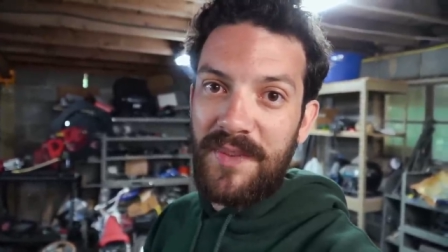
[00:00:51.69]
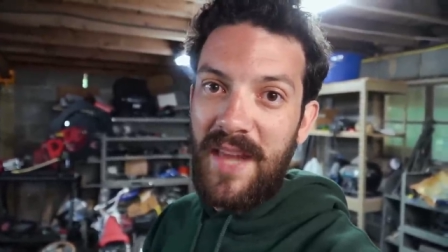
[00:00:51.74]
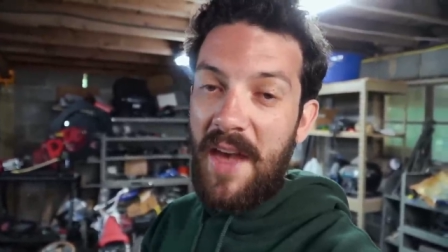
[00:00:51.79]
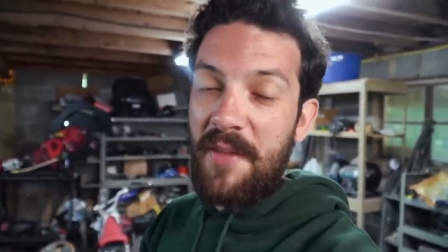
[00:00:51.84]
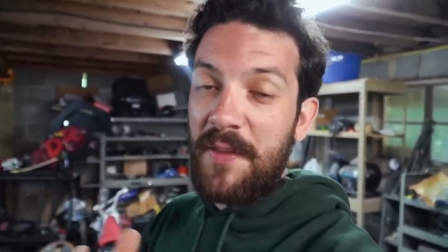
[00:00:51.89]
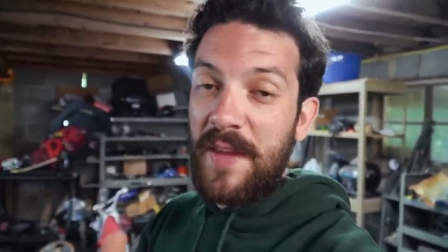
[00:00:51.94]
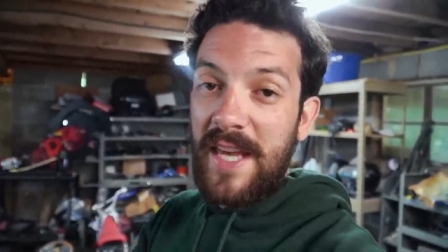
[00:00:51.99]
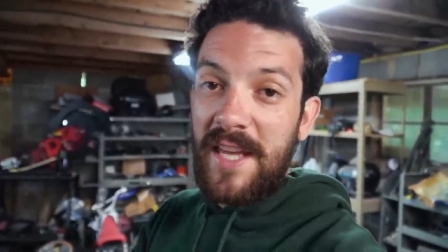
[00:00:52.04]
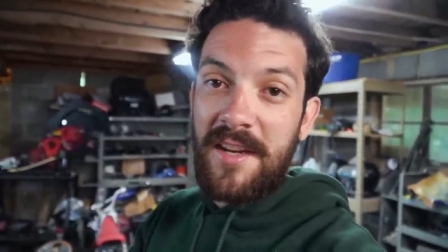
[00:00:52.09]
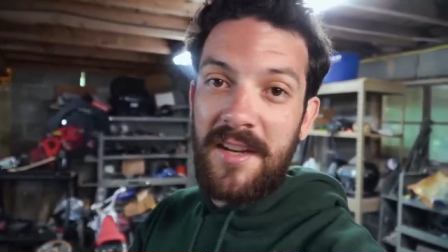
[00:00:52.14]

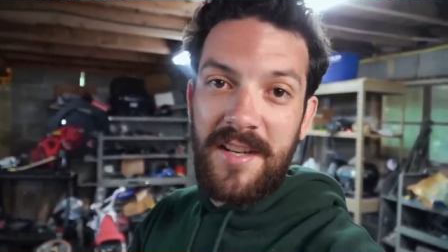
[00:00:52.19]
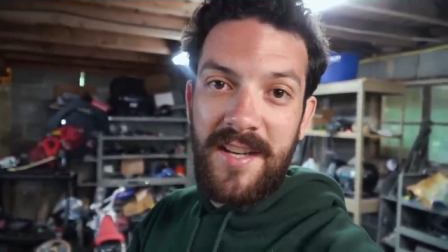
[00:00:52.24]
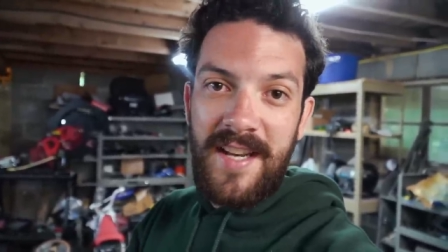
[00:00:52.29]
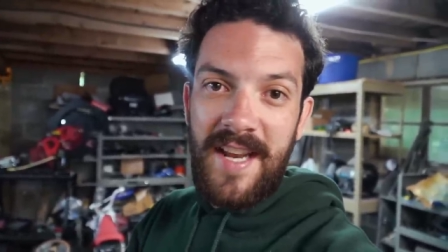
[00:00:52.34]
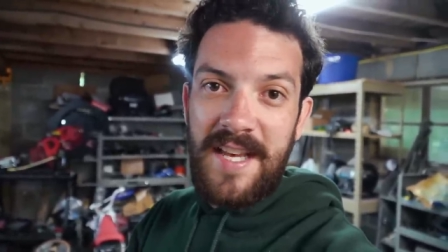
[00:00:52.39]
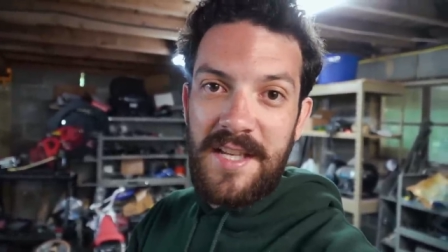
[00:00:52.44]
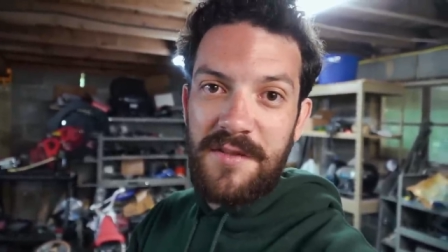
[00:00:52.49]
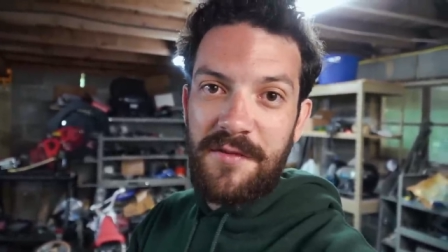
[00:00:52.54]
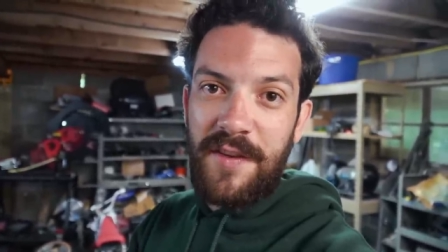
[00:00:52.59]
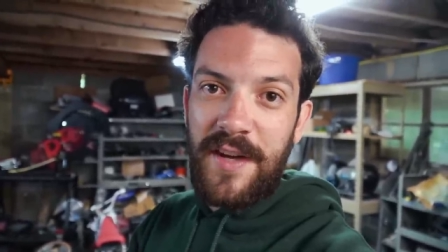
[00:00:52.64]
At the end of
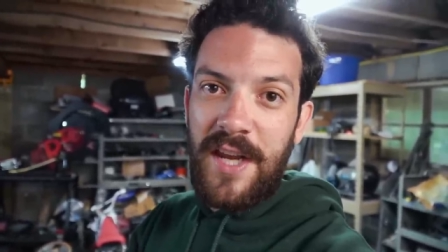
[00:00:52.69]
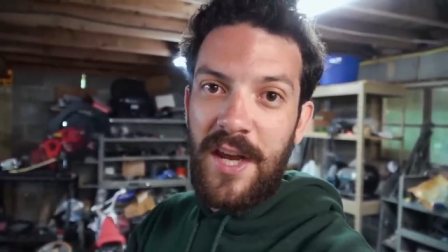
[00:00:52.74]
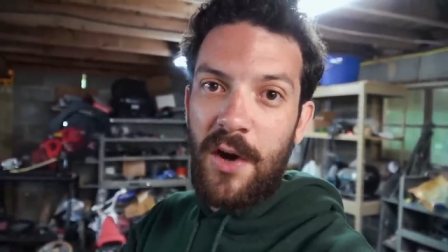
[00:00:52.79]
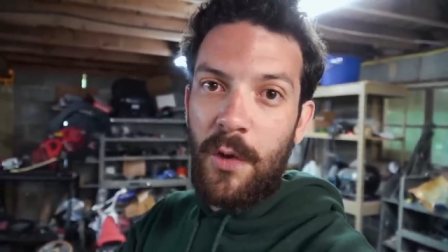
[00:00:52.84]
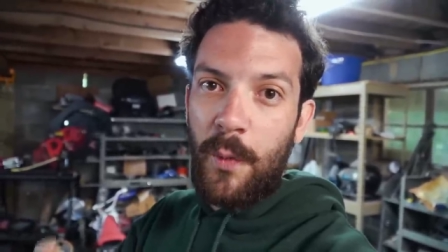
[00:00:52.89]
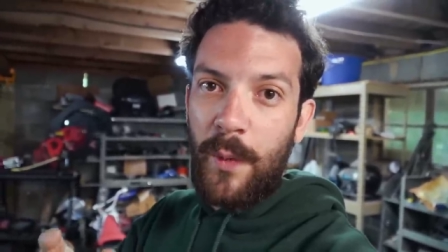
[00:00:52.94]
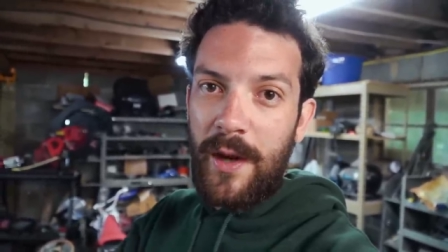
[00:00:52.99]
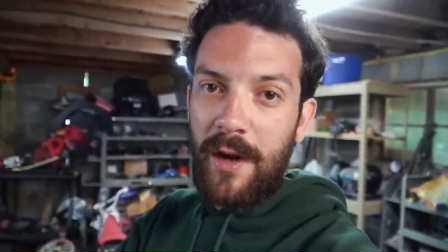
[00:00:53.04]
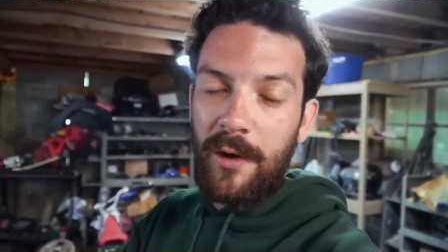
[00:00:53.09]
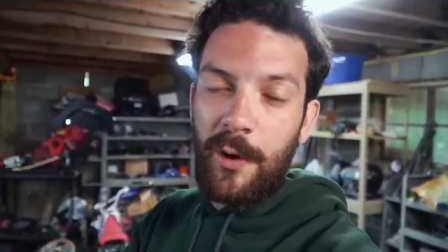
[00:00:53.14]
today's video,
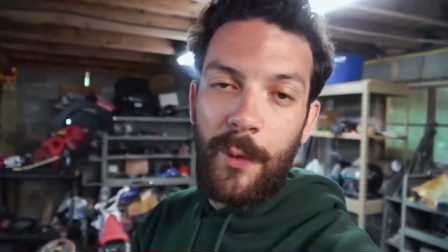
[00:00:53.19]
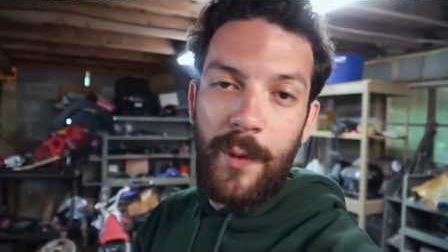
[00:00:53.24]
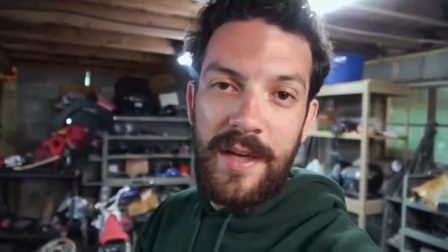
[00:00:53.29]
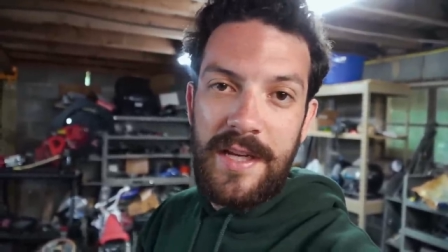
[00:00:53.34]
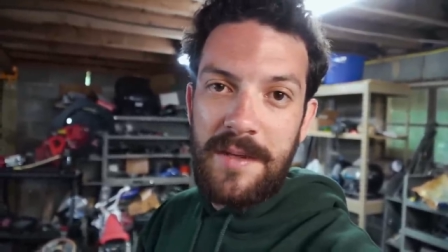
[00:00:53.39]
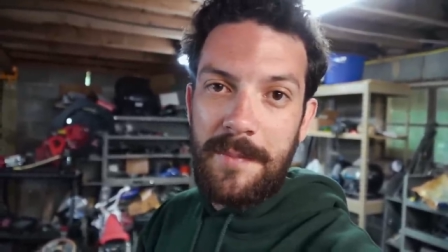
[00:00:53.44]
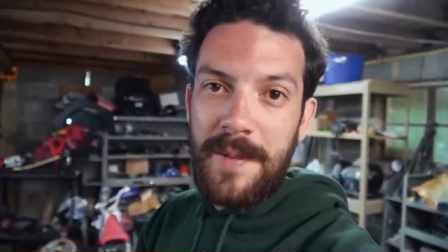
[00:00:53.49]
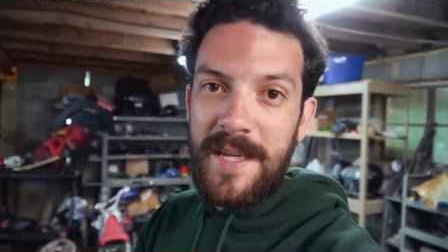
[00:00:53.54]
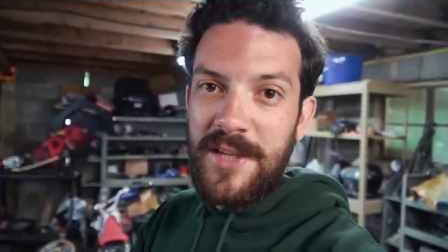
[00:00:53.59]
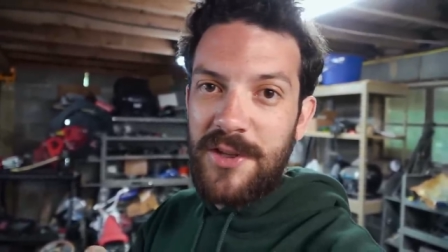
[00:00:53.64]
we are
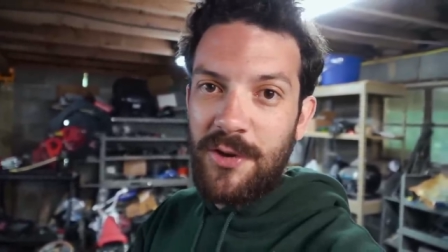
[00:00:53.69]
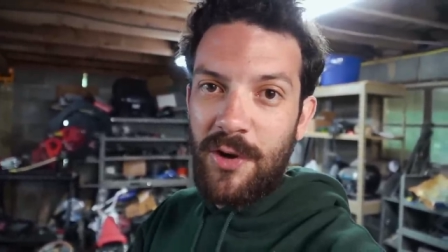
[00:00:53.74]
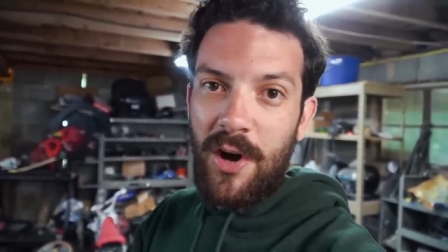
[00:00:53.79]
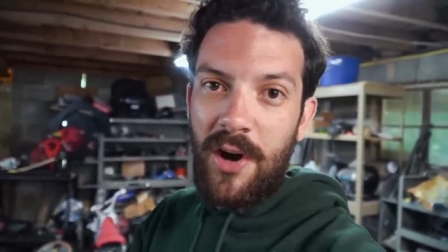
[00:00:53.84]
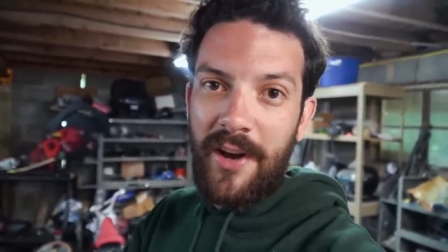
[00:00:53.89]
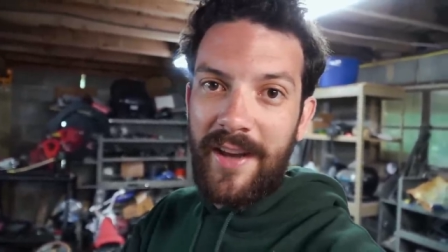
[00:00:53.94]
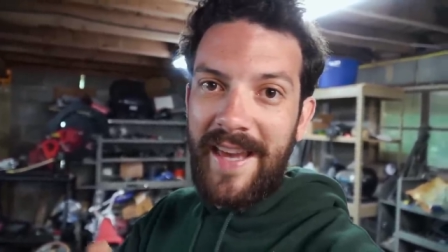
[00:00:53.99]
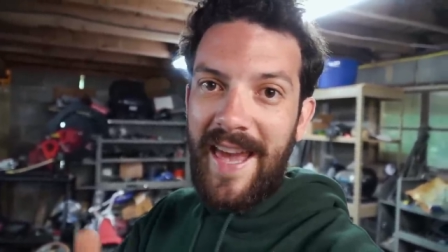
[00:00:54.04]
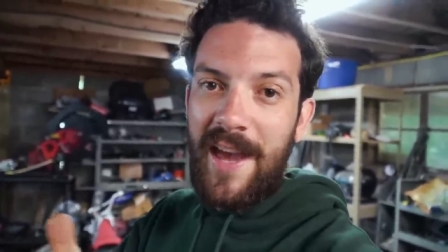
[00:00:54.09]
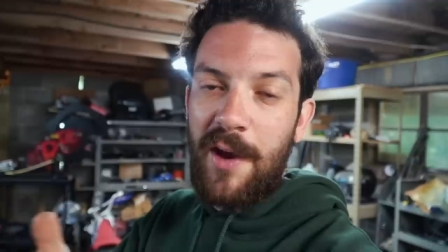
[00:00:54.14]
going to be drawing